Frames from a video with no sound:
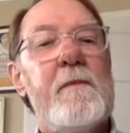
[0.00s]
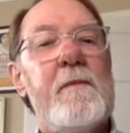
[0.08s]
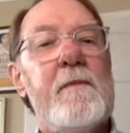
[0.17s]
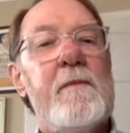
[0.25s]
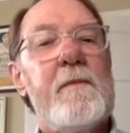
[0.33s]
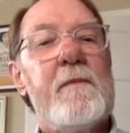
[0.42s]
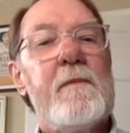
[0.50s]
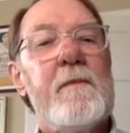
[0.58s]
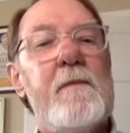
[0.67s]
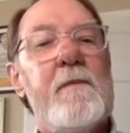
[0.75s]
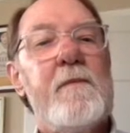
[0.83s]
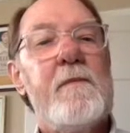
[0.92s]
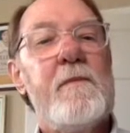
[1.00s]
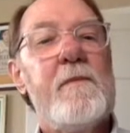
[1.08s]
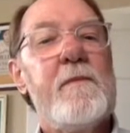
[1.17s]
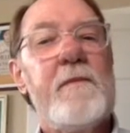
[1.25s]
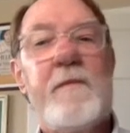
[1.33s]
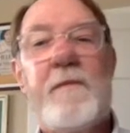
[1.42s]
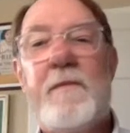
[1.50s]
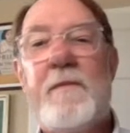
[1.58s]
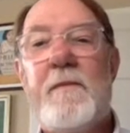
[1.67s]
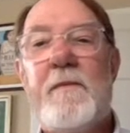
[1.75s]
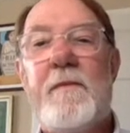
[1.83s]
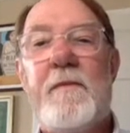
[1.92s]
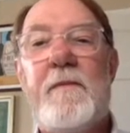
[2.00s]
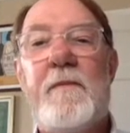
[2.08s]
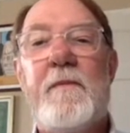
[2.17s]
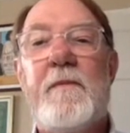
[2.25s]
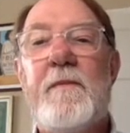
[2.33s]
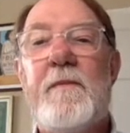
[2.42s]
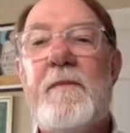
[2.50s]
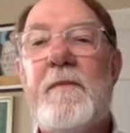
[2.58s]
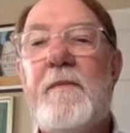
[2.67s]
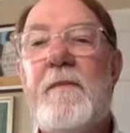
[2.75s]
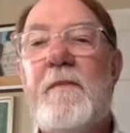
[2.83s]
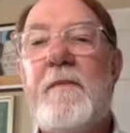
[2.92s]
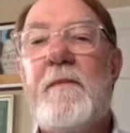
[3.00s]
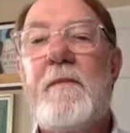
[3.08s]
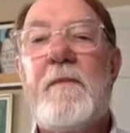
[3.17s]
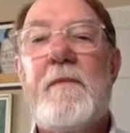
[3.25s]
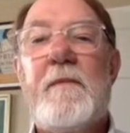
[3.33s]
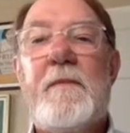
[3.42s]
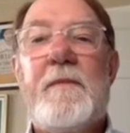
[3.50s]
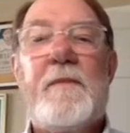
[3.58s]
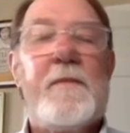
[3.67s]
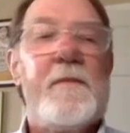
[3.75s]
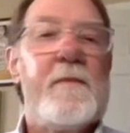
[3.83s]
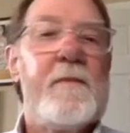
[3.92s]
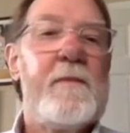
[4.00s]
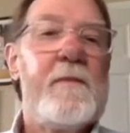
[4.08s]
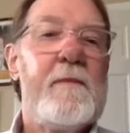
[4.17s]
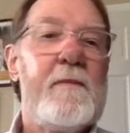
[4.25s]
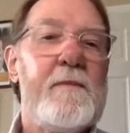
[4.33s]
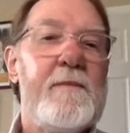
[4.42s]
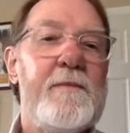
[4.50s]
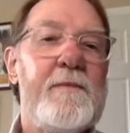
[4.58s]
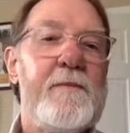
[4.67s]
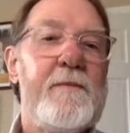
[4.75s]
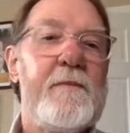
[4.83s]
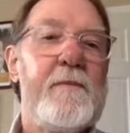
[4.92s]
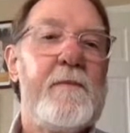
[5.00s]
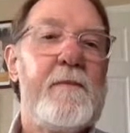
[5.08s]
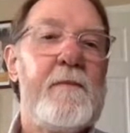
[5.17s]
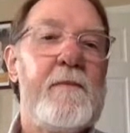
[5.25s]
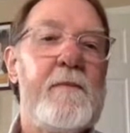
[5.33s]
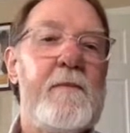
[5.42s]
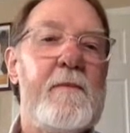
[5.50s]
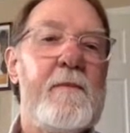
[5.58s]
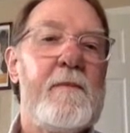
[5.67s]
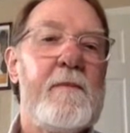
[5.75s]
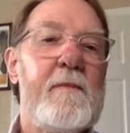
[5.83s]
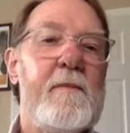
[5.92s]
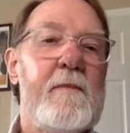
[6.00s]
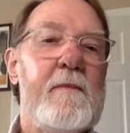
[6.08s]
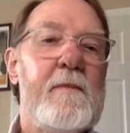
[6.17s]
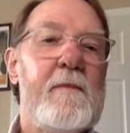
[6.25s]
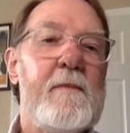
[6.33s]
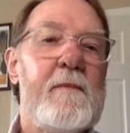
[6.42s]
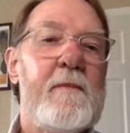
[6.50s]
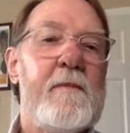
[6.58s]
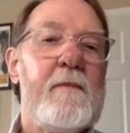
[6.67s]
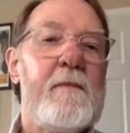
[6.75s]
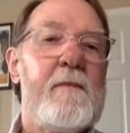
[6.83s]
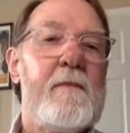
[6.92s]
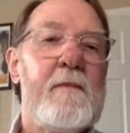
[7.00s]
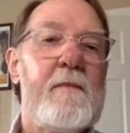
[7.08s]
The person shown says nothing.